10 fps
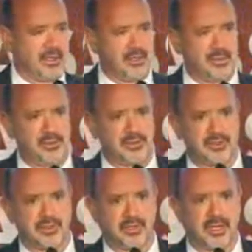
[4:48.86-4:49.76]
And that means
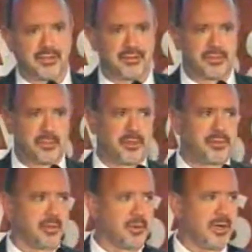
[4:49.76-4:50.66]
extra support
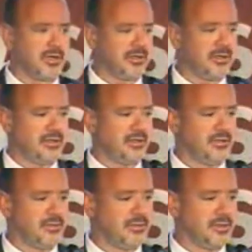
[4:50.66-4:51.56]
is required
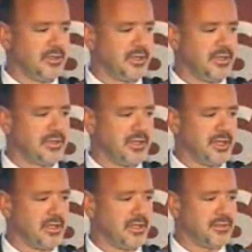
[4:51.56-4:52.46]
to get us to
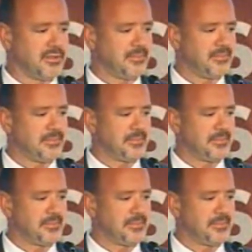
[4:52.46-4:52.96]
that level.